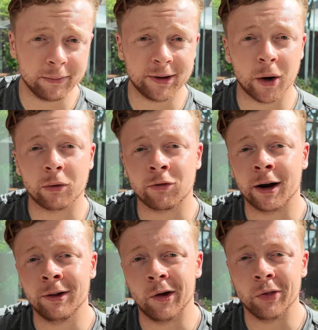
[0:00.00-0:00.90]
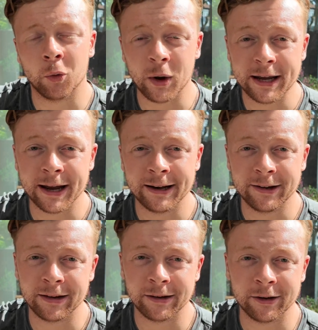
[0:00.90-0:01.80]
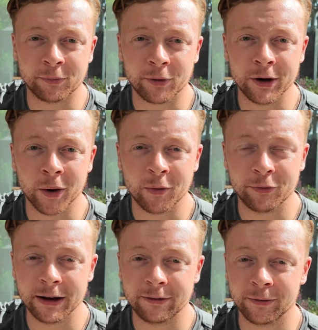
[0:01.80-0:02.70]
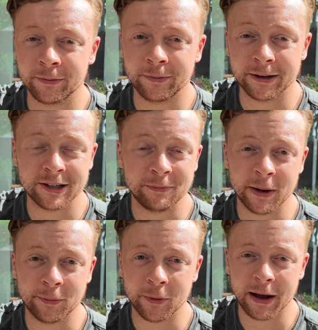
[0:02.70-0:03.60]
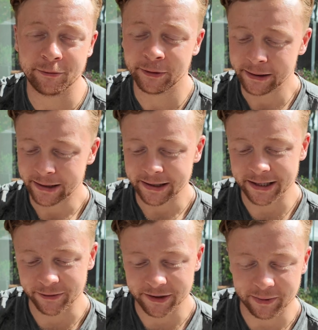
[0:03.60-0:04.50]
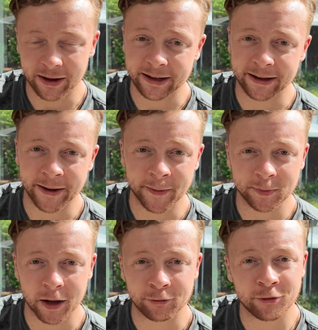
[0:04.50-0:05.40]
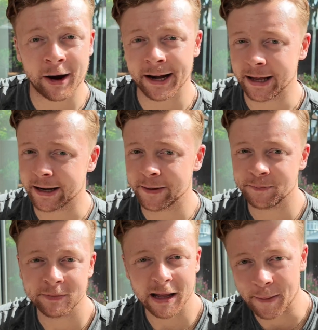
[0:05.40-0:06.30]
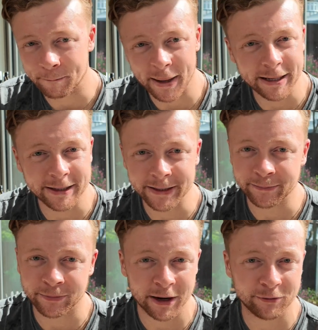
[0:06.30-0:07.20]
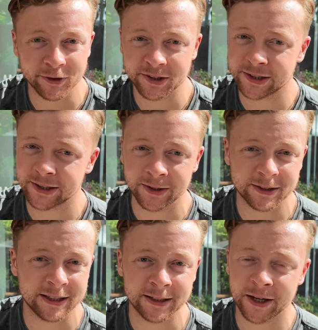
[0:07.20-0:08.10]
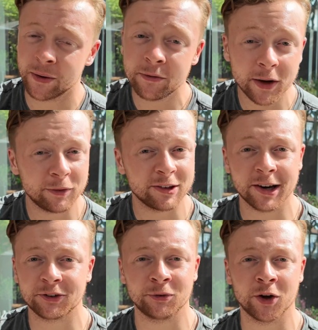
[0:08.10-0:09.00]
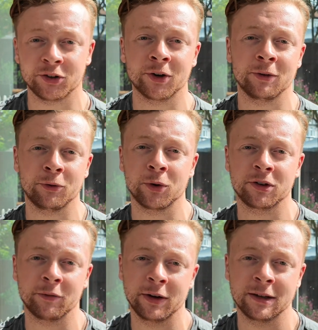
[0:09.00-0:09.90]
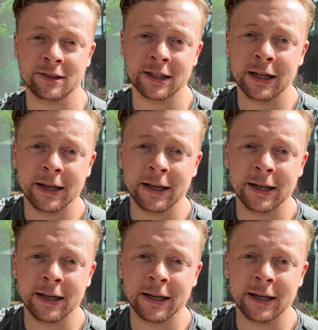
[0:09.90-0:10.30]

you know, a run on the weekend is pretty common for this. I see people have, you know, something like a fried egg and bacon breakfast cooked in, you know, even if it's extra virgin olive oil, something that's